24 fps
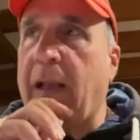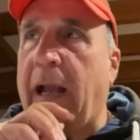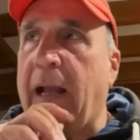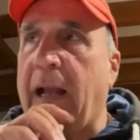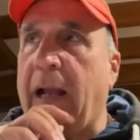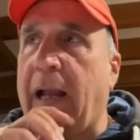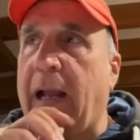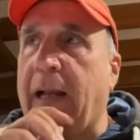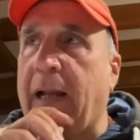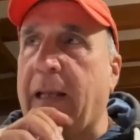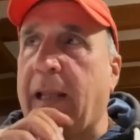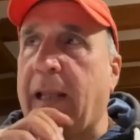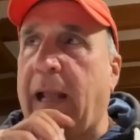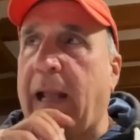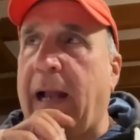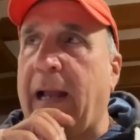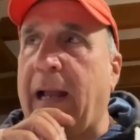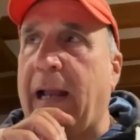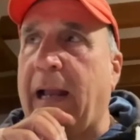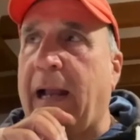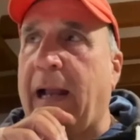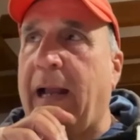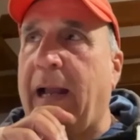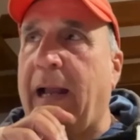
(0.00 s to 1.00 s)

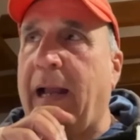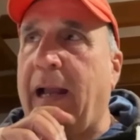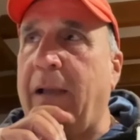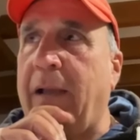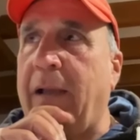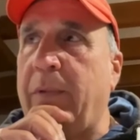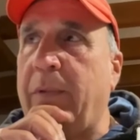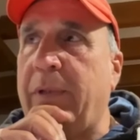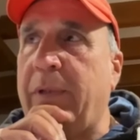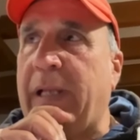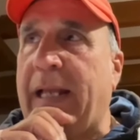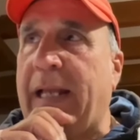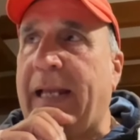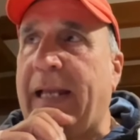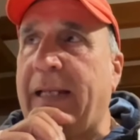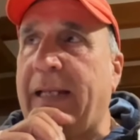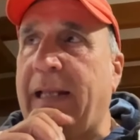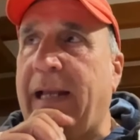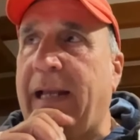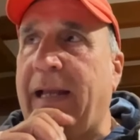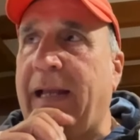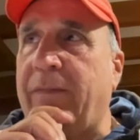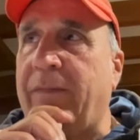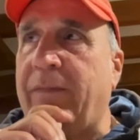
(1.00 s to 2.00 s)
I would add,
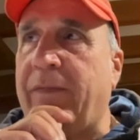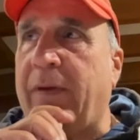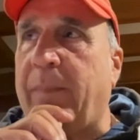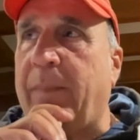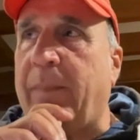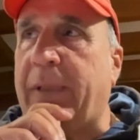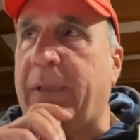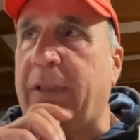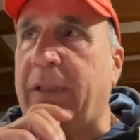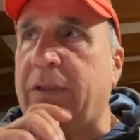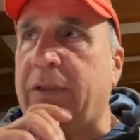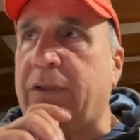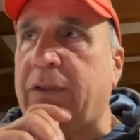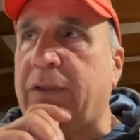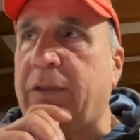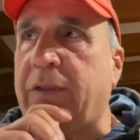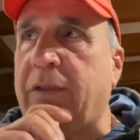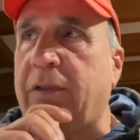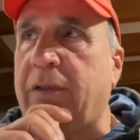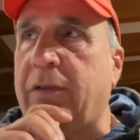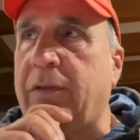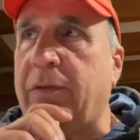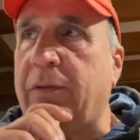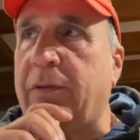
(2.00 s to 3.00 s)
I have a person
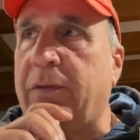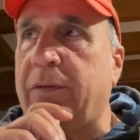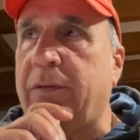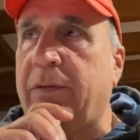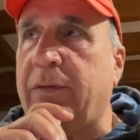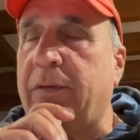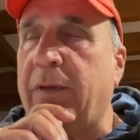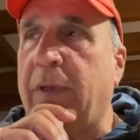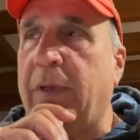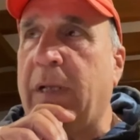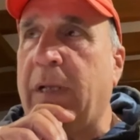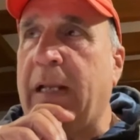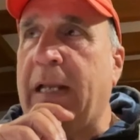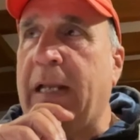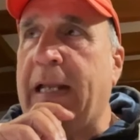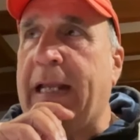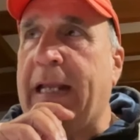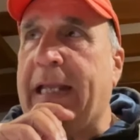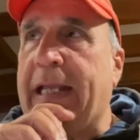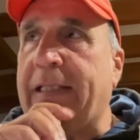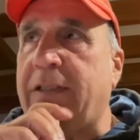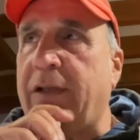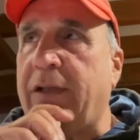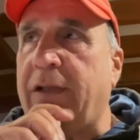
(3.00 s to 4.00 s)
who
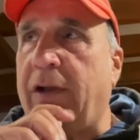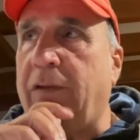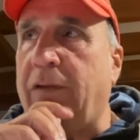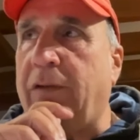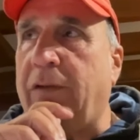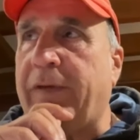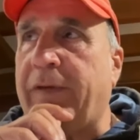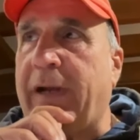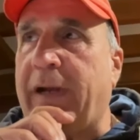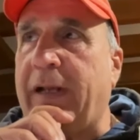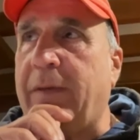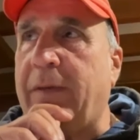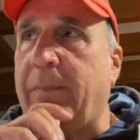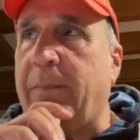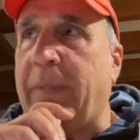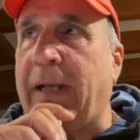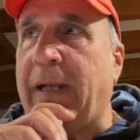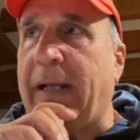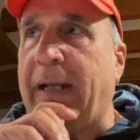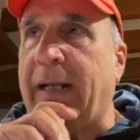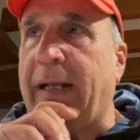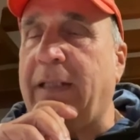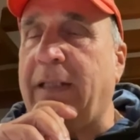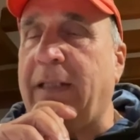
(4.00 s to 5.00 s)
is an old friend of
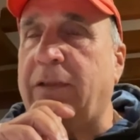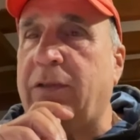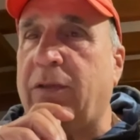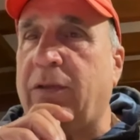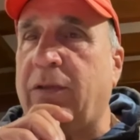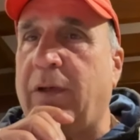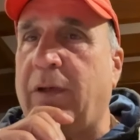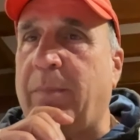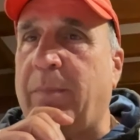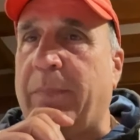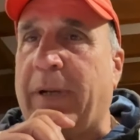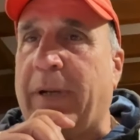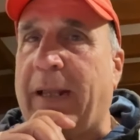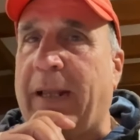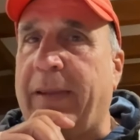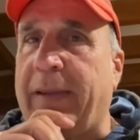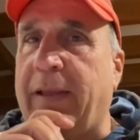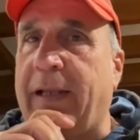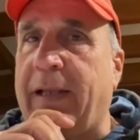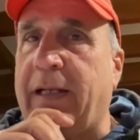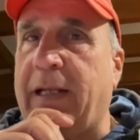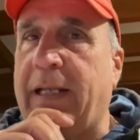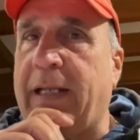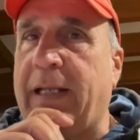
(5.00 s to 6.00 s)
mine. I saw her
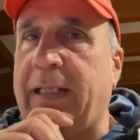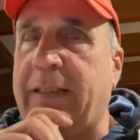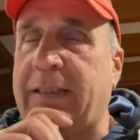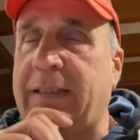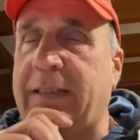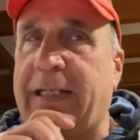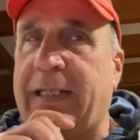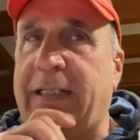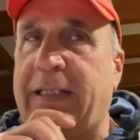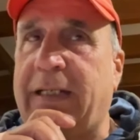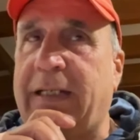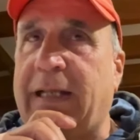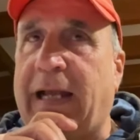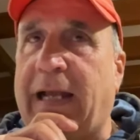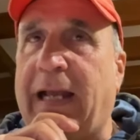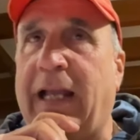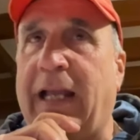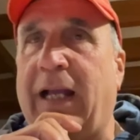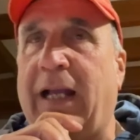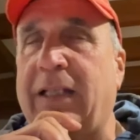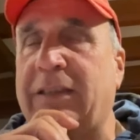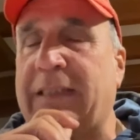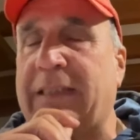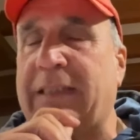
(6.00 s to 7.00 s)
brother, and he said, I
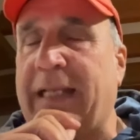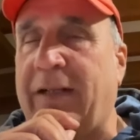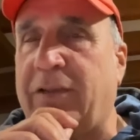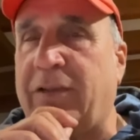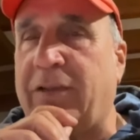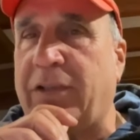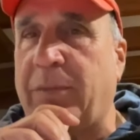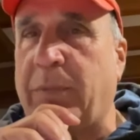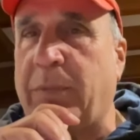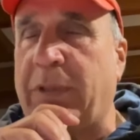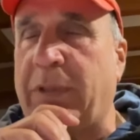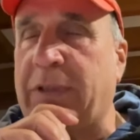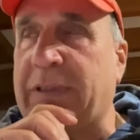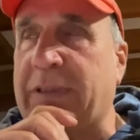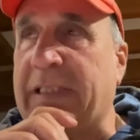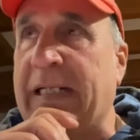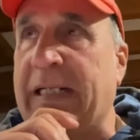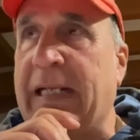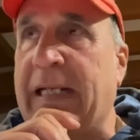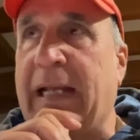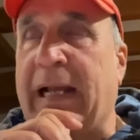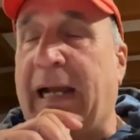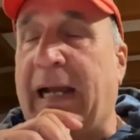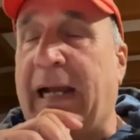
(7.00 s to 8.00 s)
asked how she was.
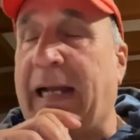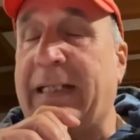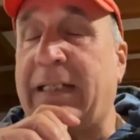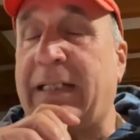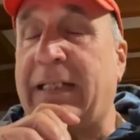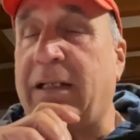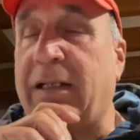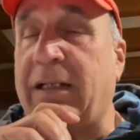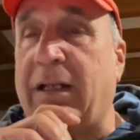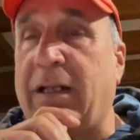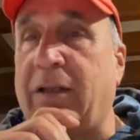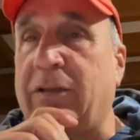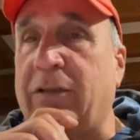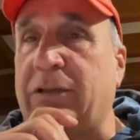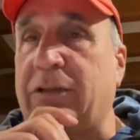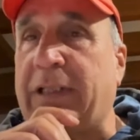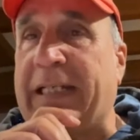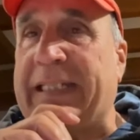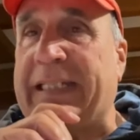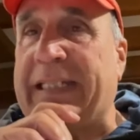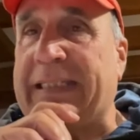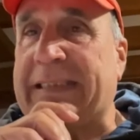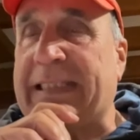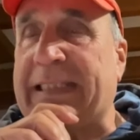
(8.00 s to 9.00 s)
I didn't know.
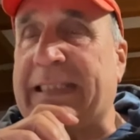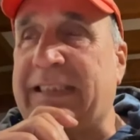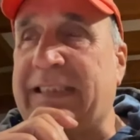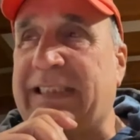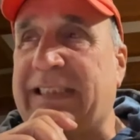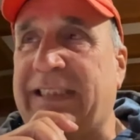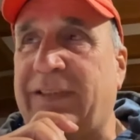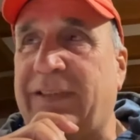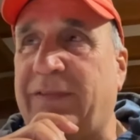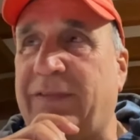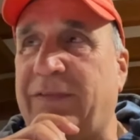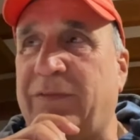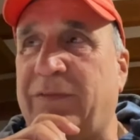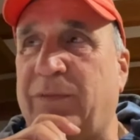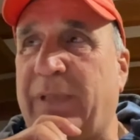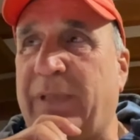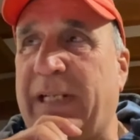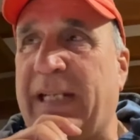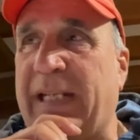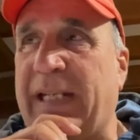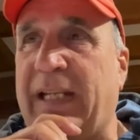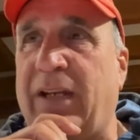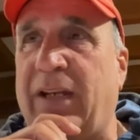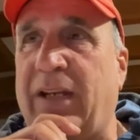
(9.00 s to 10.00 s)
He said she's
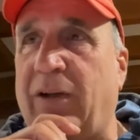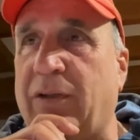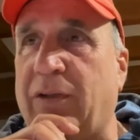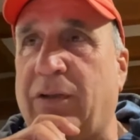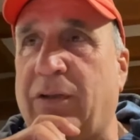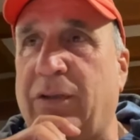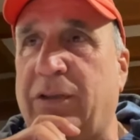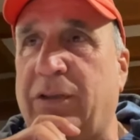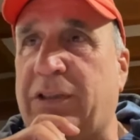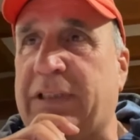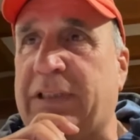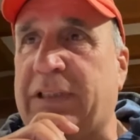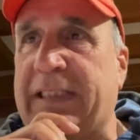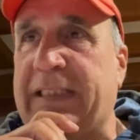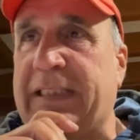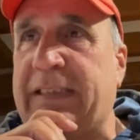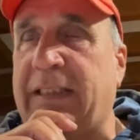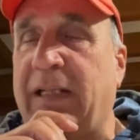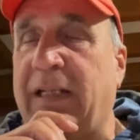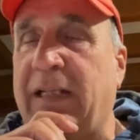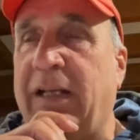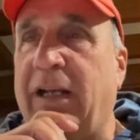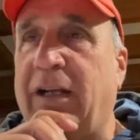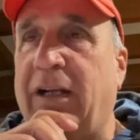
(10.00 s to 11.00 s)
really not good. She's
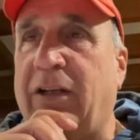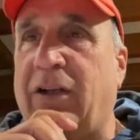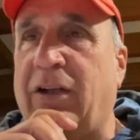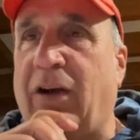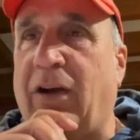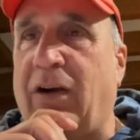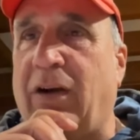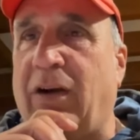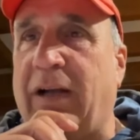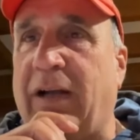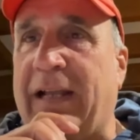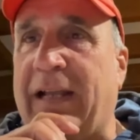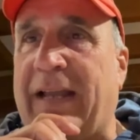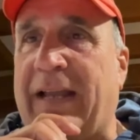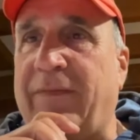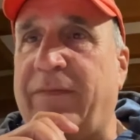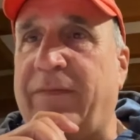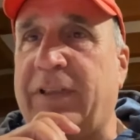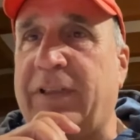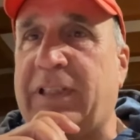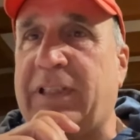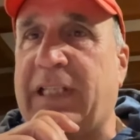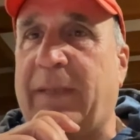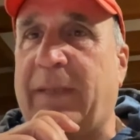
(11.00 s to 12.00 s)
got
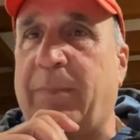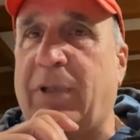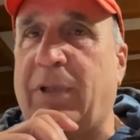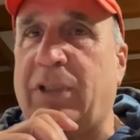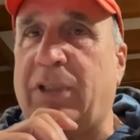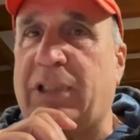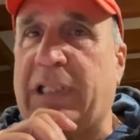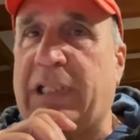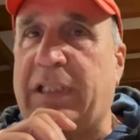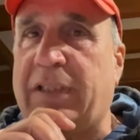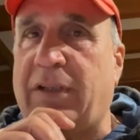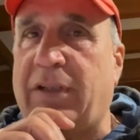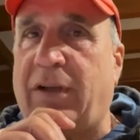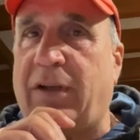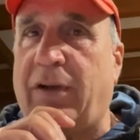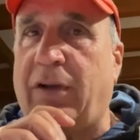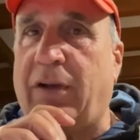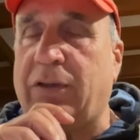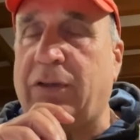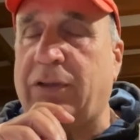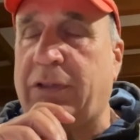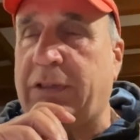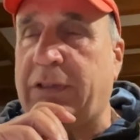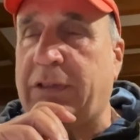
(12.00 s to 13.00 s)
emphysema. She's on
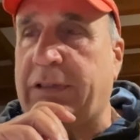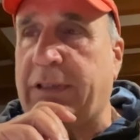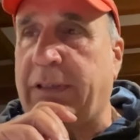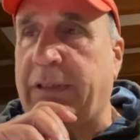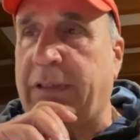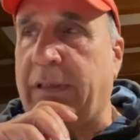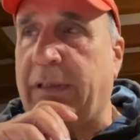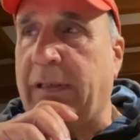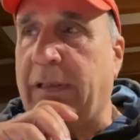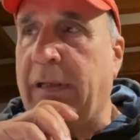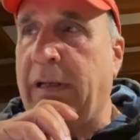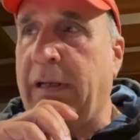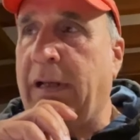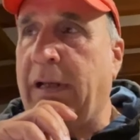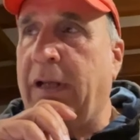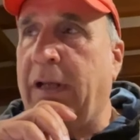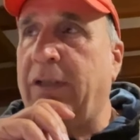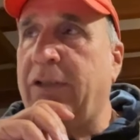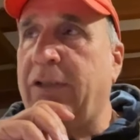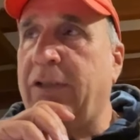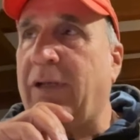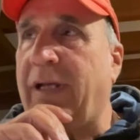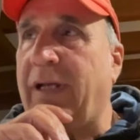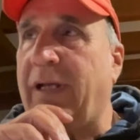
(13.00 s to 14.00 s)
oxygen.
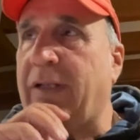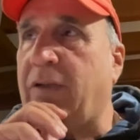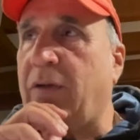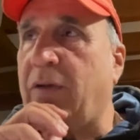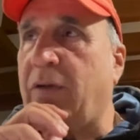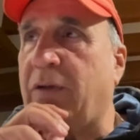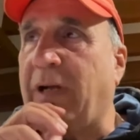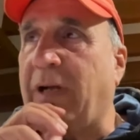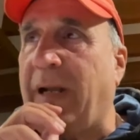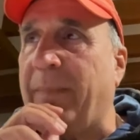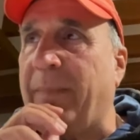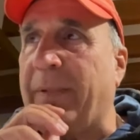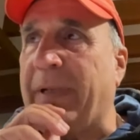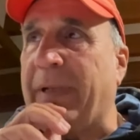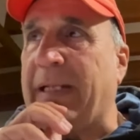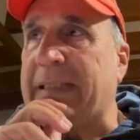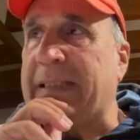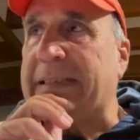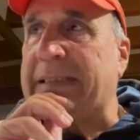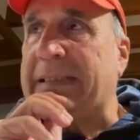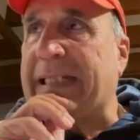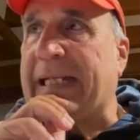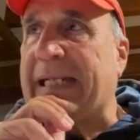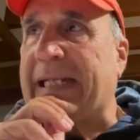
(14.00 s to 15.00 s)
So I called her up and I
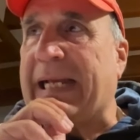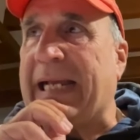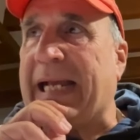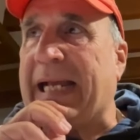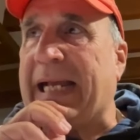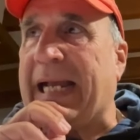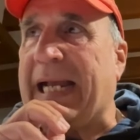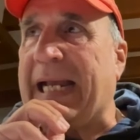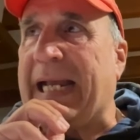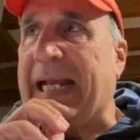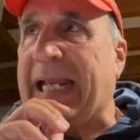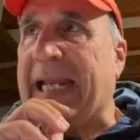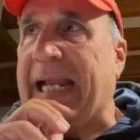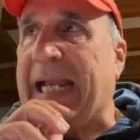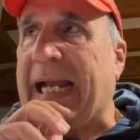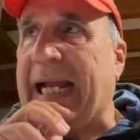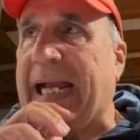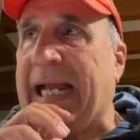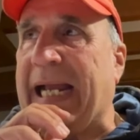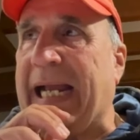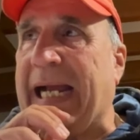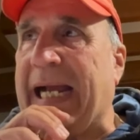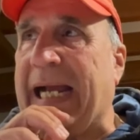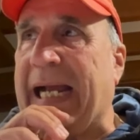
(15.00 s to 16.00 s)
said,
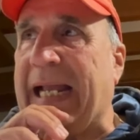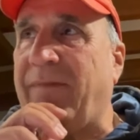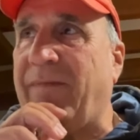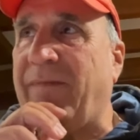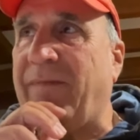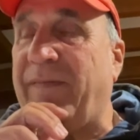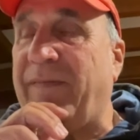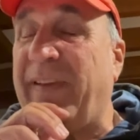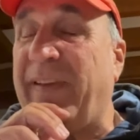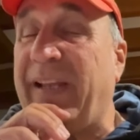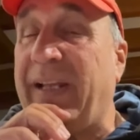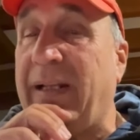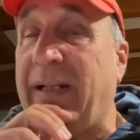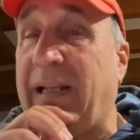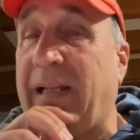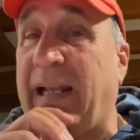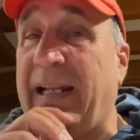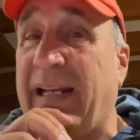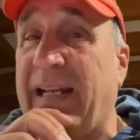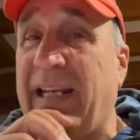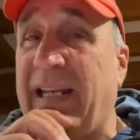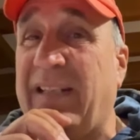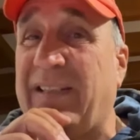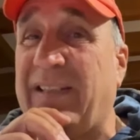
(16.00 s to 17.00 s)
I feel I
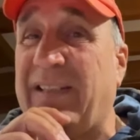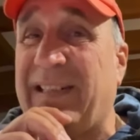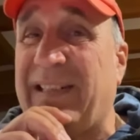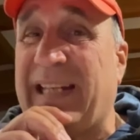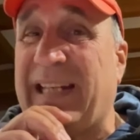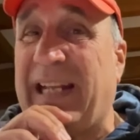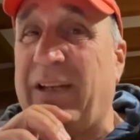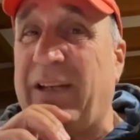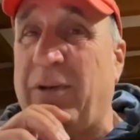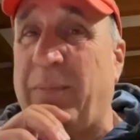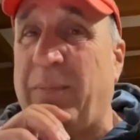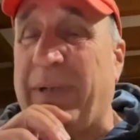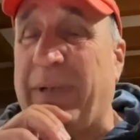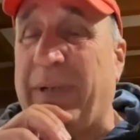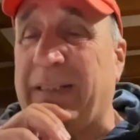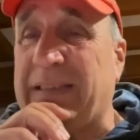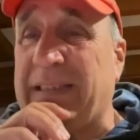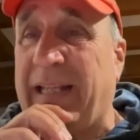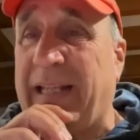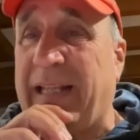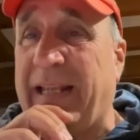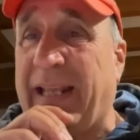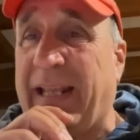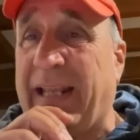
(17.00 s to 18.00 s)
need to tell you about
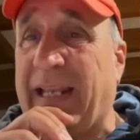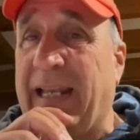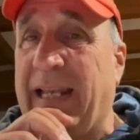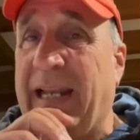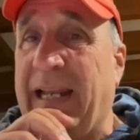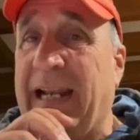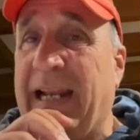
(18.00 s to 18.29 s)
something.